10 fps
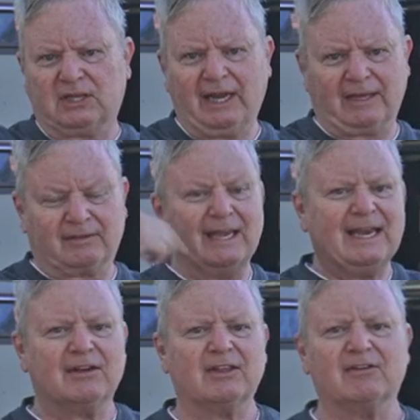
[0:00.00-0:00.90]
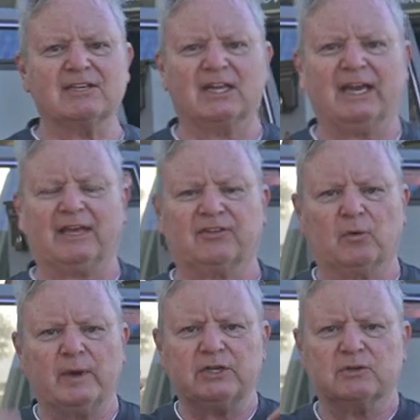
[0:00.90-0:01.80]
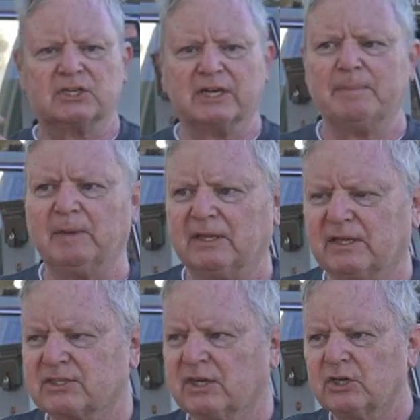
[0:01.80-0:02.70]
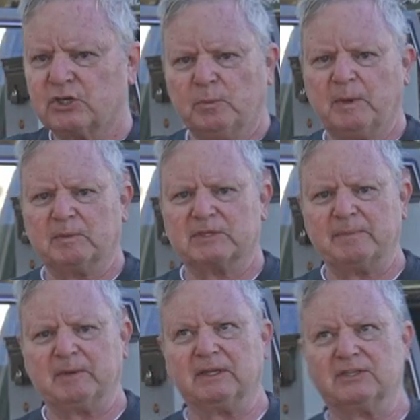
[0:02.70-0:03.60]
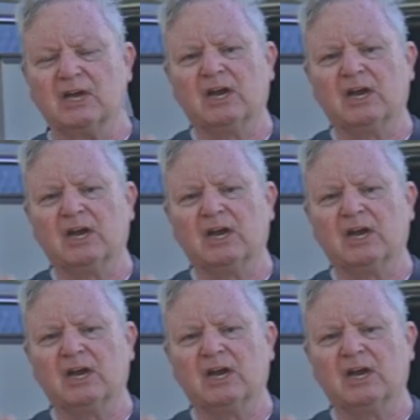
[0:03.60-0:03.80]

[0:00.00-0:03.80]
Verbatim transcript: the length. Here there is the length. So when you sleep in this, two people sleeping in this,